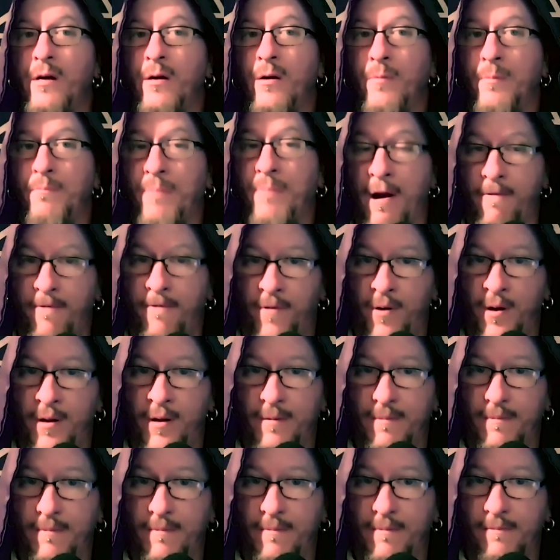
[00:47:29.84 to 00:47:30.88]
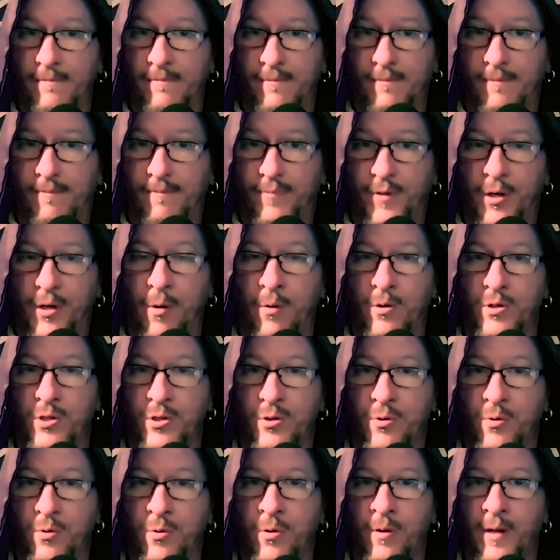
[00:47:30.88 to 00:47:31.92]
barefoot to go to
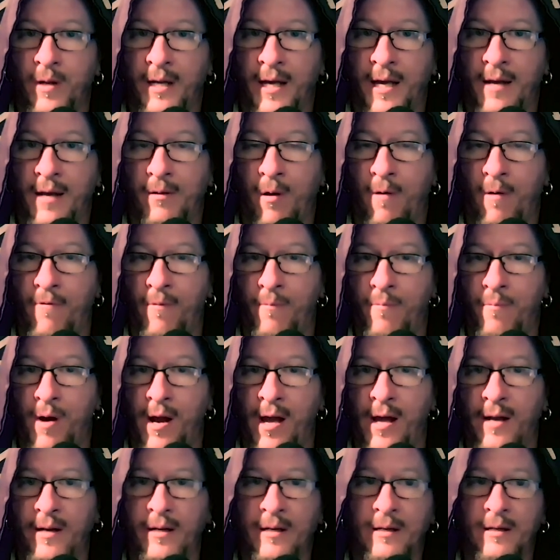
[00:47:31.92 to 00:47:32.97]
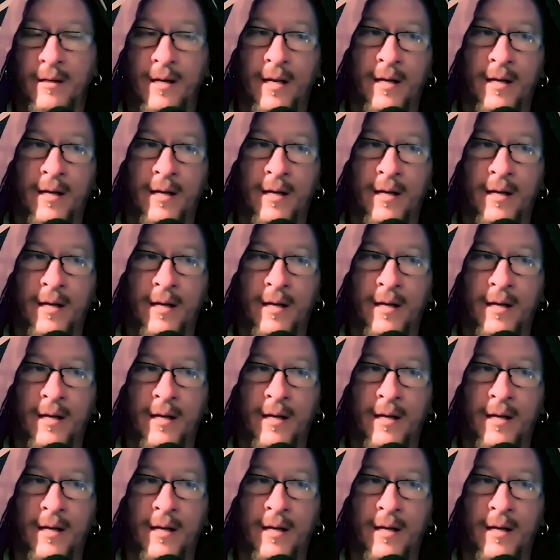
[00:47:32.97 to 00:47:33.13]
school and get loaf of bread and,